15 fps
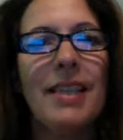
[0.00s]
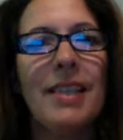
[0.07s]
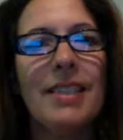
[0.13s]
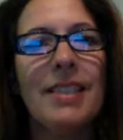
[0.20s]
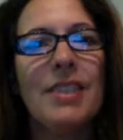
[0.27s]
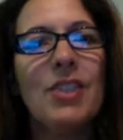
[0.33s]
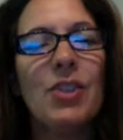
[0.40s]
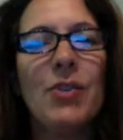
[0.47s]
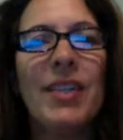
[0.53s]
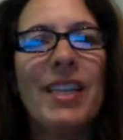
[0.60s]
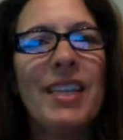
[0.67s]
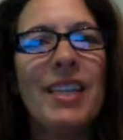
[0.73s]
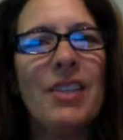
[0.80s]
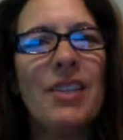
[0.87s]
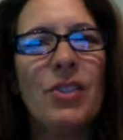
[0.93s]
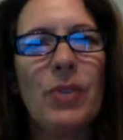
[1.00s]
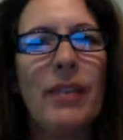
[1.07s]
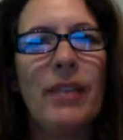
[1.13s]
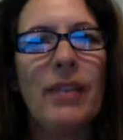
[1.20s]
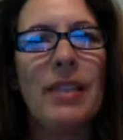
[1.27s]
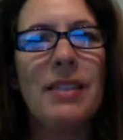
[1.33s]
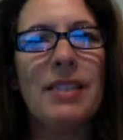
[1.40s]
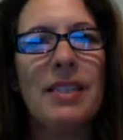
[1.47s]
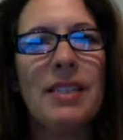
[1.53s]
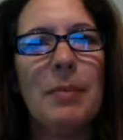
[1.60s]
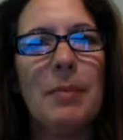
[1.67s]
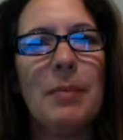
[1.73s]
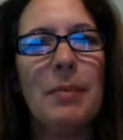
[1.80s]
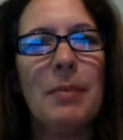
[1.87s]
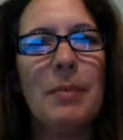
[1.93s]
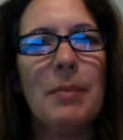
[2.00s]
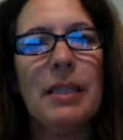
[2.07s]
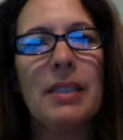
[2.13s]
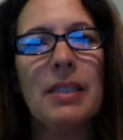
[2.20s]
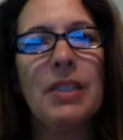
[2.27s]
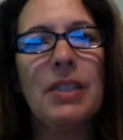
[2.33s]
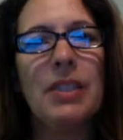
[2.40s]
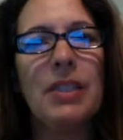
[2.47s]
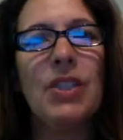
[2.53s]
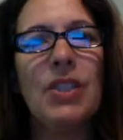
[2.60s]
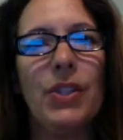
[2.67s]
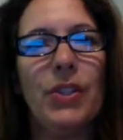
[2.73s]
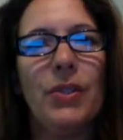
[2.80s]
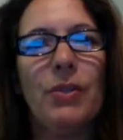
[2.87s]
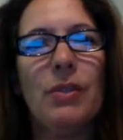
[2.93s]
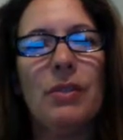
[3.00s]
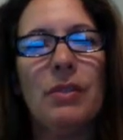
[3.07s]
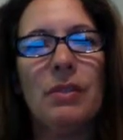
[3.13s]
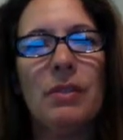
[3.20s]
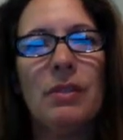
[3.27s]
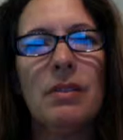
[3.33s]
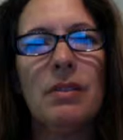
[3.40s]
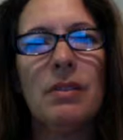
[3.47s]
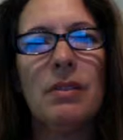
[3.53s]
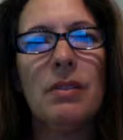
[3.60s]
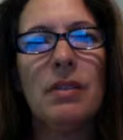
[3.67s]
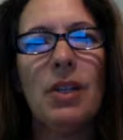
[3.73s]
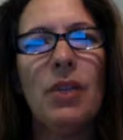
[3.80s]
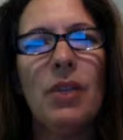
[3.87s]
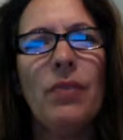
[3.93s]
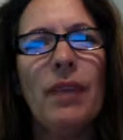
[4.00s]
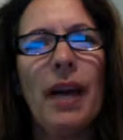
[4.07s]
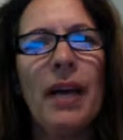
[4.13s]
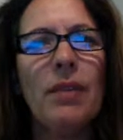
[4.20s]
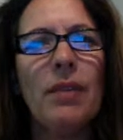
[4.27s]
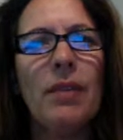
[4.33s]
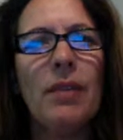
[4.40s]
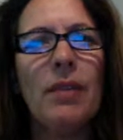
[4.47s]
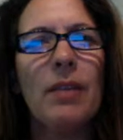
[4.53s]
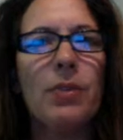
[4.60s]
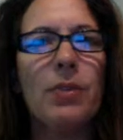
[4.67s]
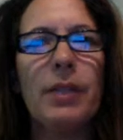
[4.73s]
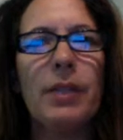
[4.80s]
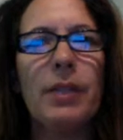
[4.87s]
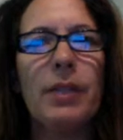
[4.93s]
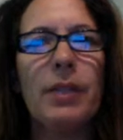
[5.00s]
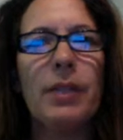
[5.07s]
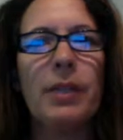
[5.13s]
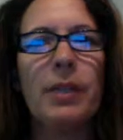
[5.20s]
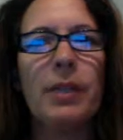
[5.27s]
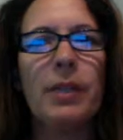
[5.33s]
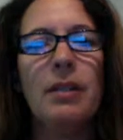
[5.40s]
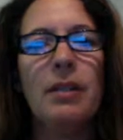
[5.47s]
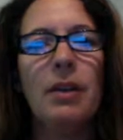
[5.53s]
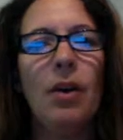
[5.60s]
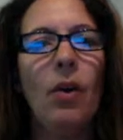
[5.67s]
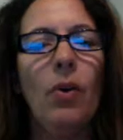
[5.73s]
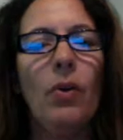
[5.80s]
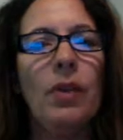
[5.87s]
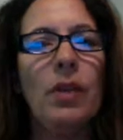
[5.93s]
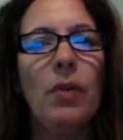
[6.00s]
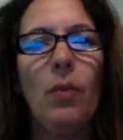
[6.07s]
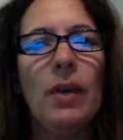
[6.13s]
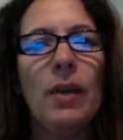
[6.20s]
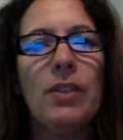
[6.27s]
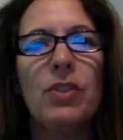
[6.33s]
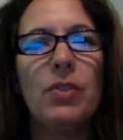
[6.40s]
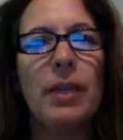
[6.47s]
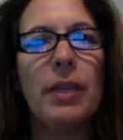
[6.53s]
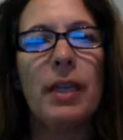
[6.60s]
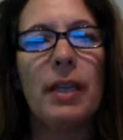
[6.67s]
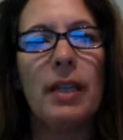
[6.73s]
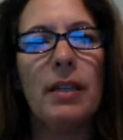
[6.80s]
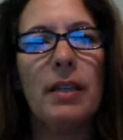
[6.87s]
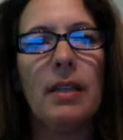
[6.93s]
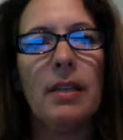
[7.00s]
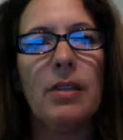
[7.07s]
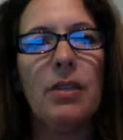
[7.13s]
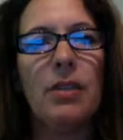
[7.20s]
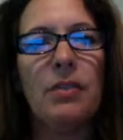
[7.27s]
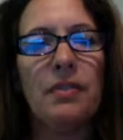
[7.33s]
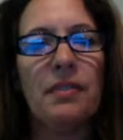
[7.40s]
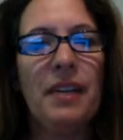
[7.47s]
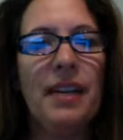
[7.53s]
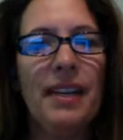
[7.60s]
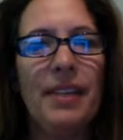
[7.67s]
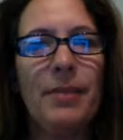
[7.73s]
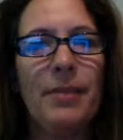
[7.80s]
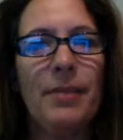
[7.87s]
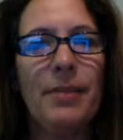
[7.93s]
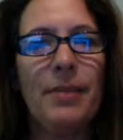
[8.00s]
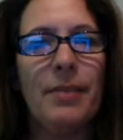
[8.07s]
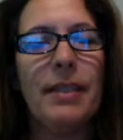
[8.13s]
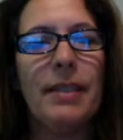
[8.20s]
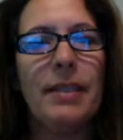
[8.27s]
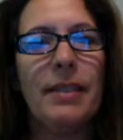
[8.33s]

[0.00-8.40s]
Does drinking and driving seem like a big deal to you? You've had one drink. Only one drink. You're fine, right?